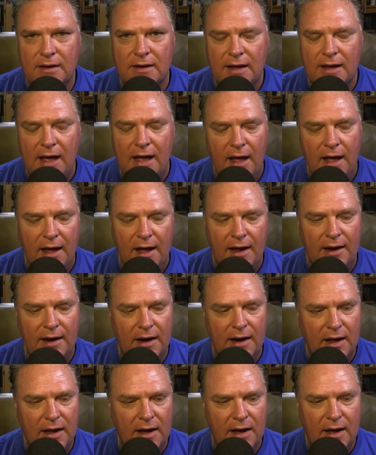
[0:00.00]
And
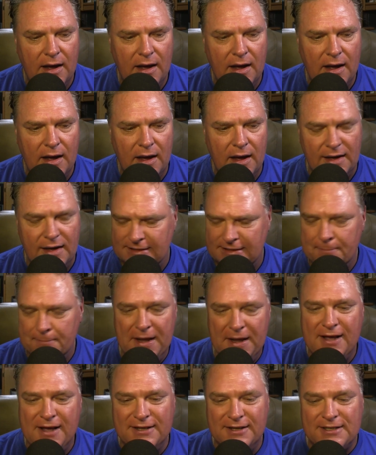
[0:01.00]
I said,
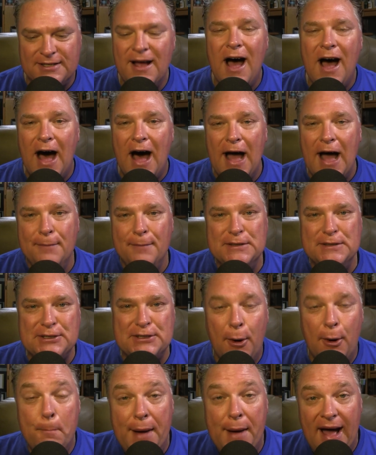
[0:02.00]
because I'm
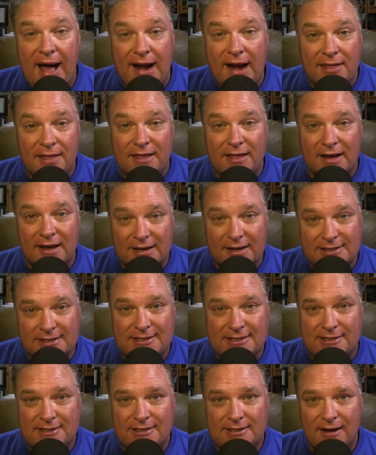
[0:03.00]
so bad at
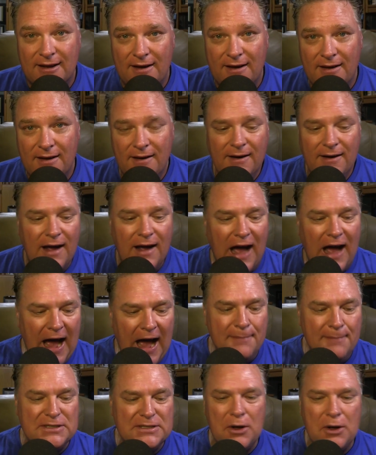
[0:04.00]
this.
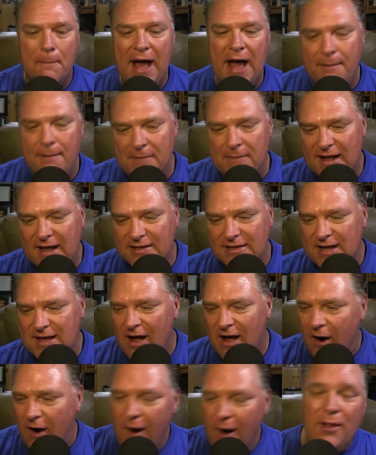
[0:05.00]
I'm so bad because
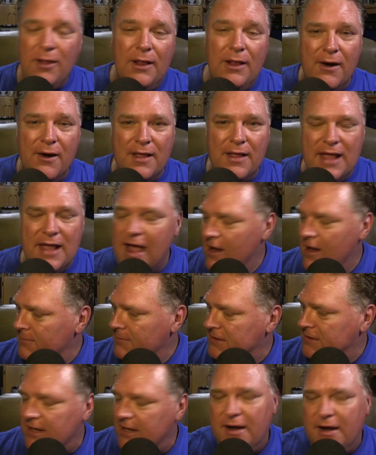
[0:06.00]
earlier today I'm
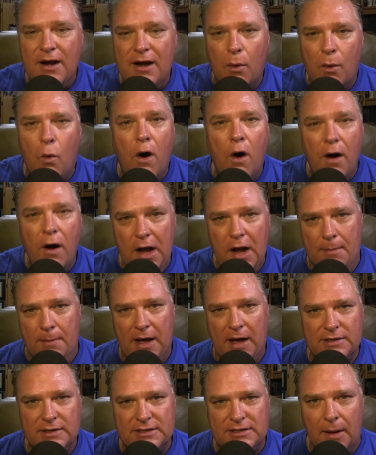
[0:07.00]
sitting here worried
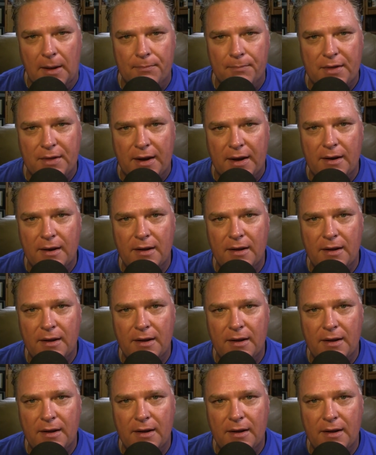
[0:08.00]
about something.